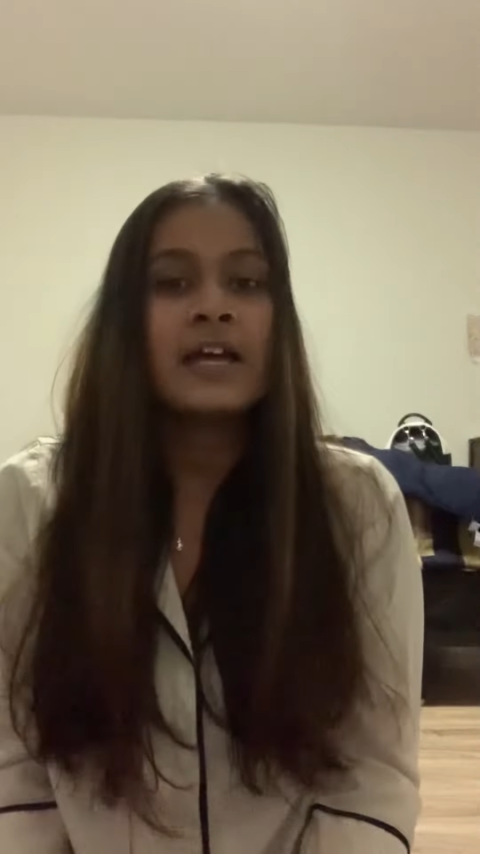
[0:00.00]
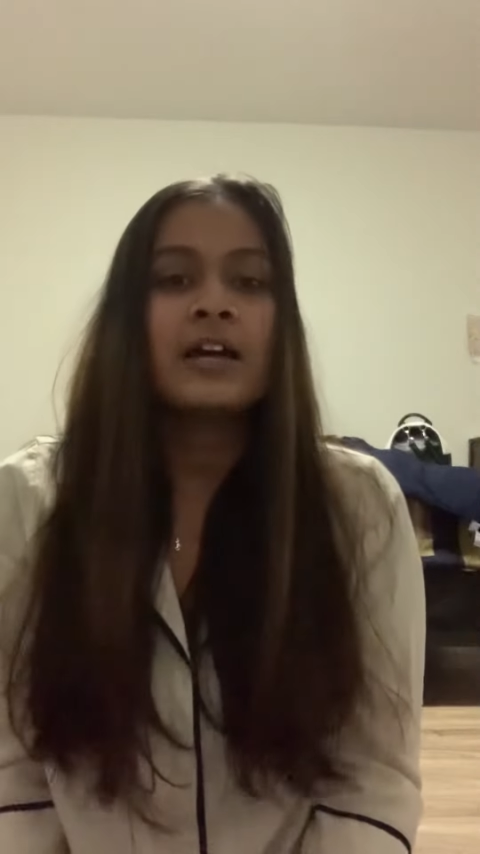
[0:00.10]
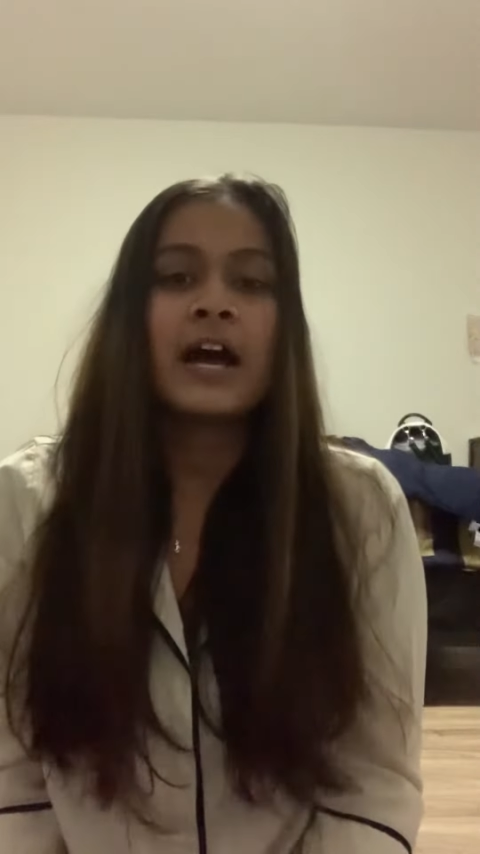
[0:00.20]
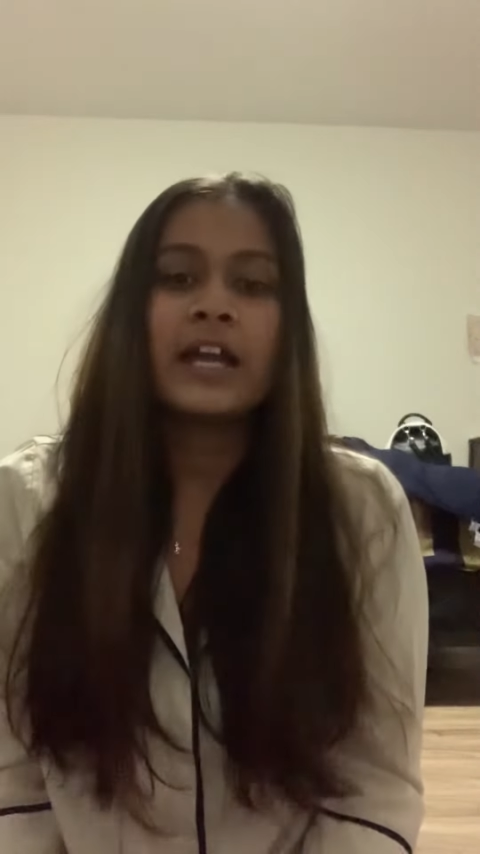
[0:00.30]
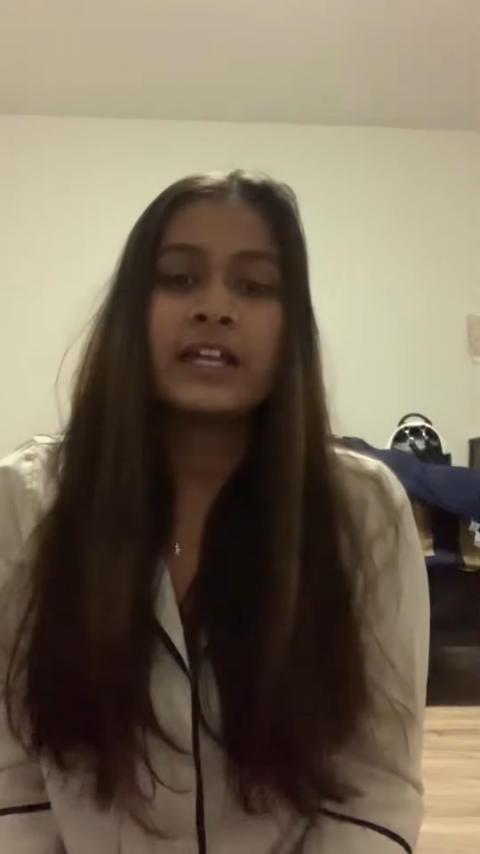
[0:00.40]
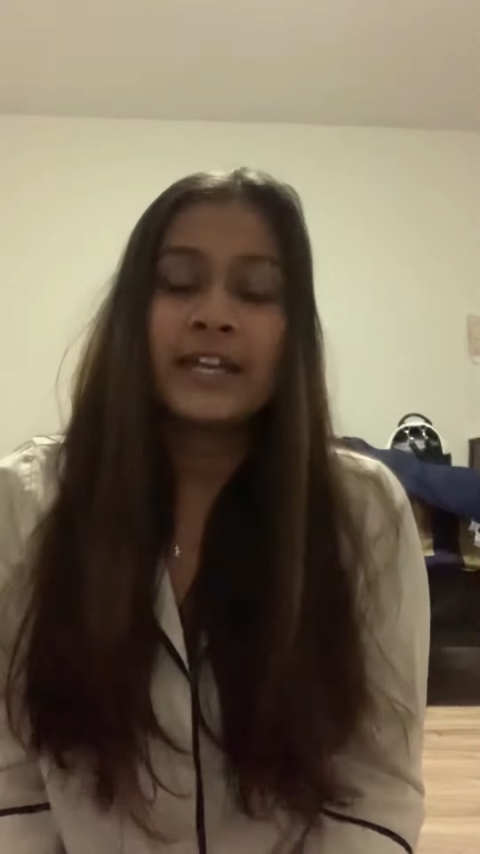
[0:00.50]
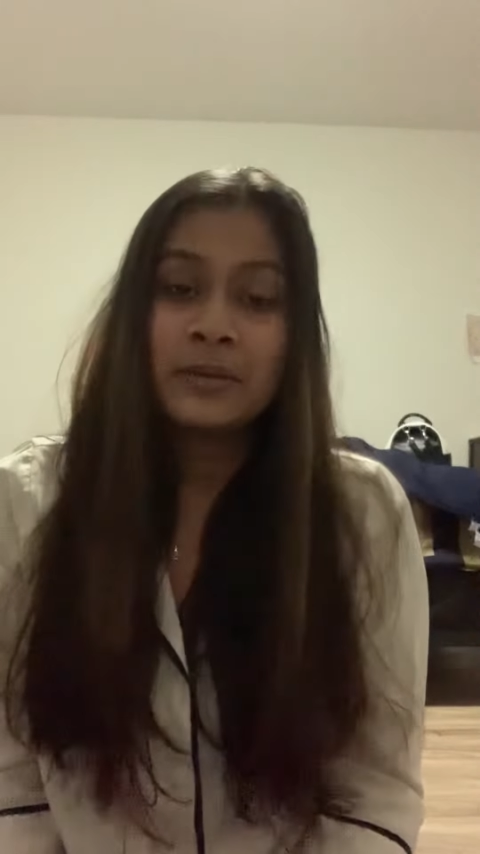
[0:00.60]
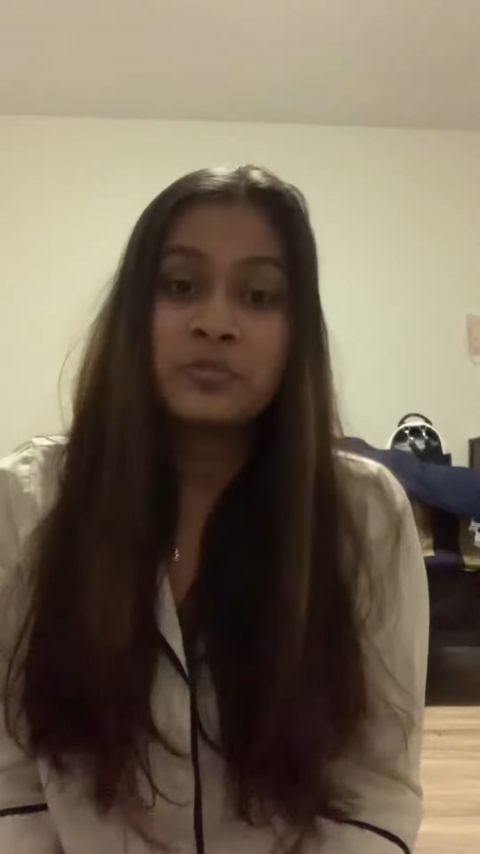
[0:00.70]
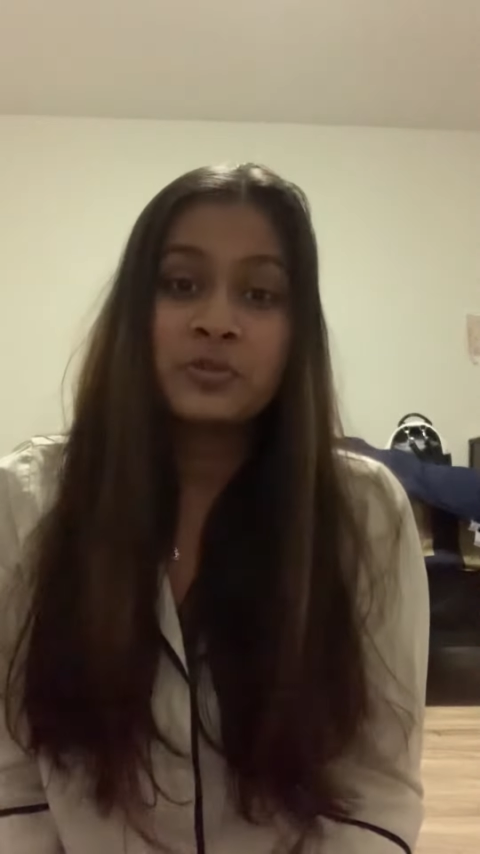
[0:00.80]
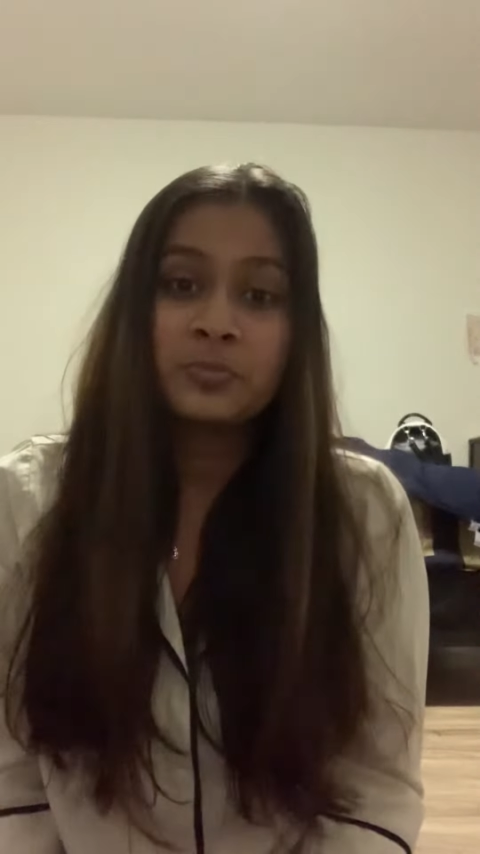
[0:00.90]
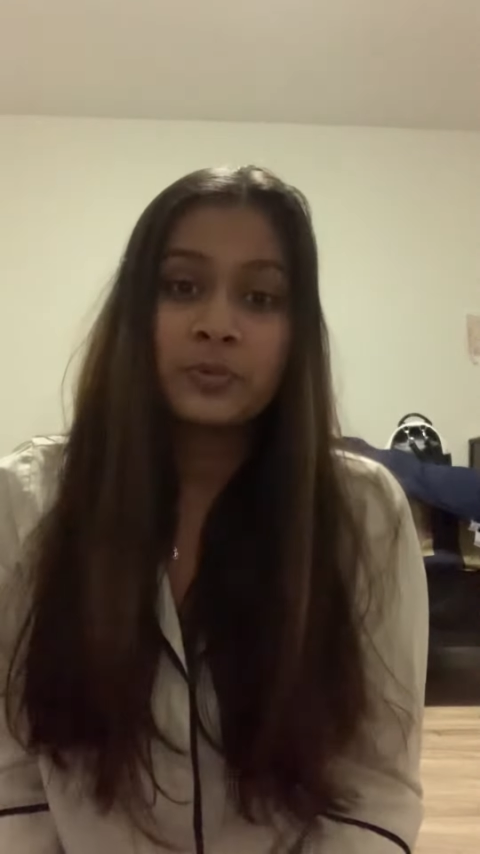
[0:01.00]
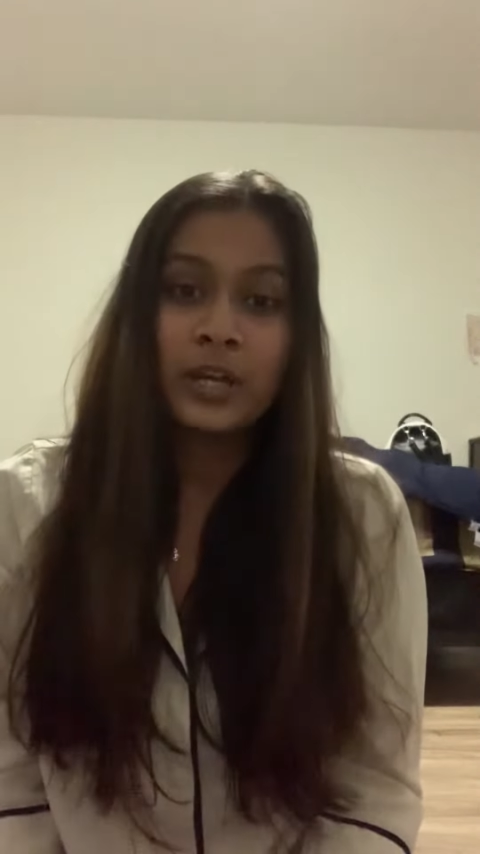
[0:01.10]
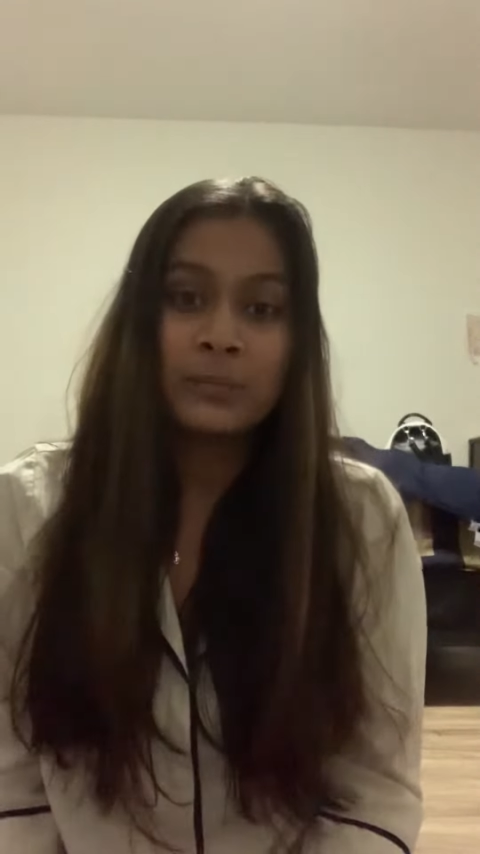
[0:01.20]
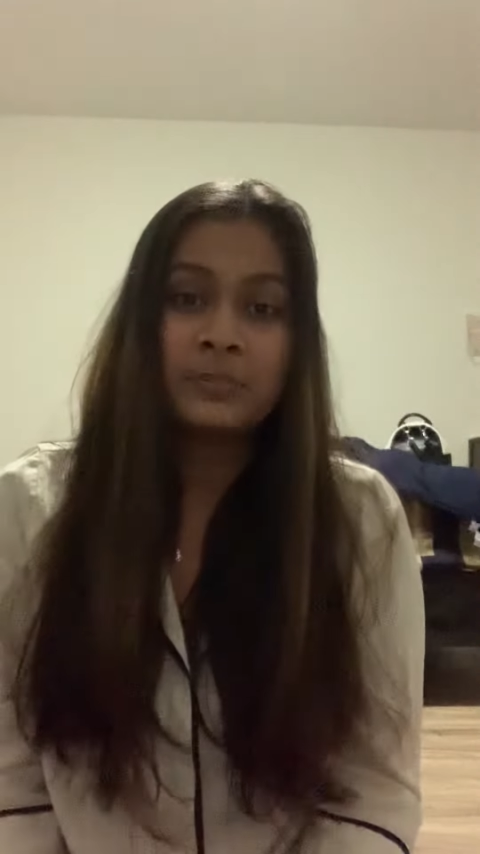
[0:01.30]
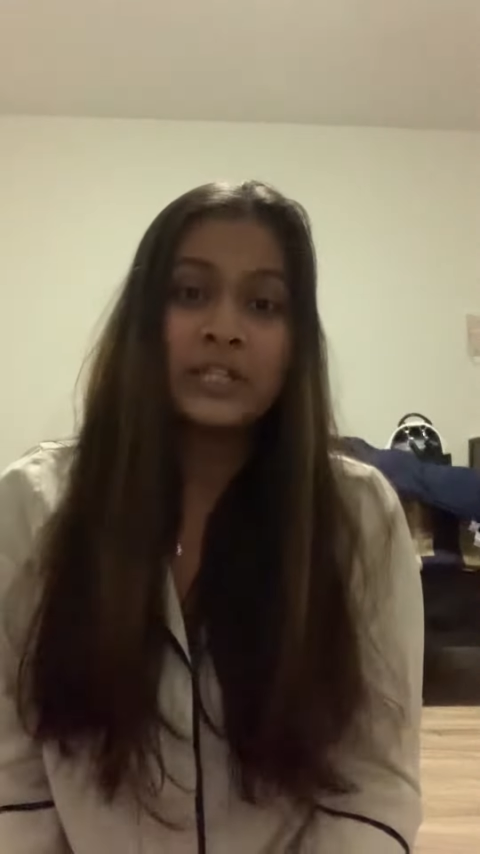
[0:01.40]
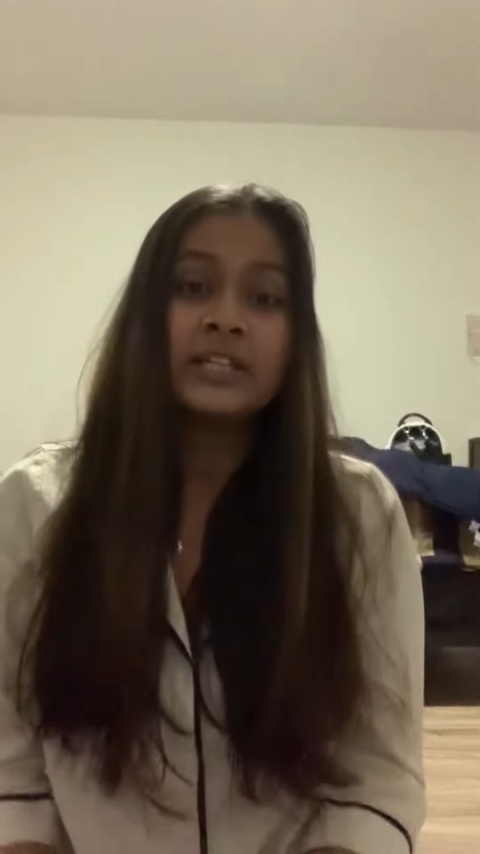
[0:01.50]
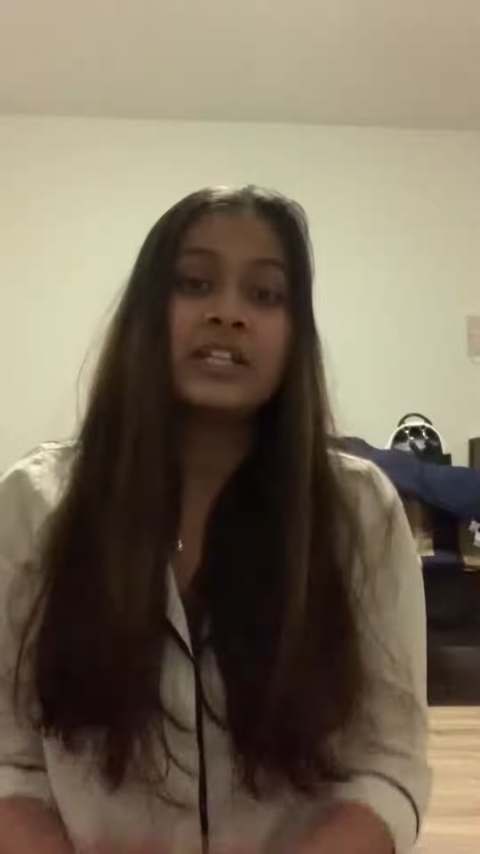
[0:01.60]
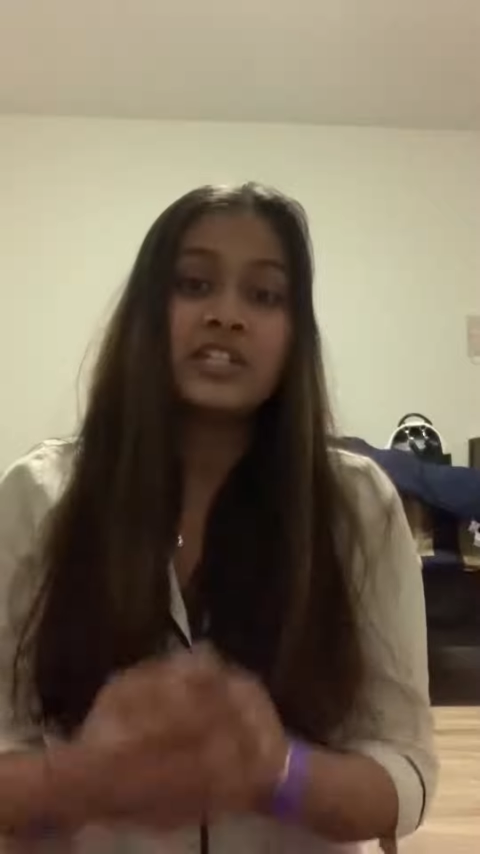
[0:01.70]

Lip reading: I aim to completely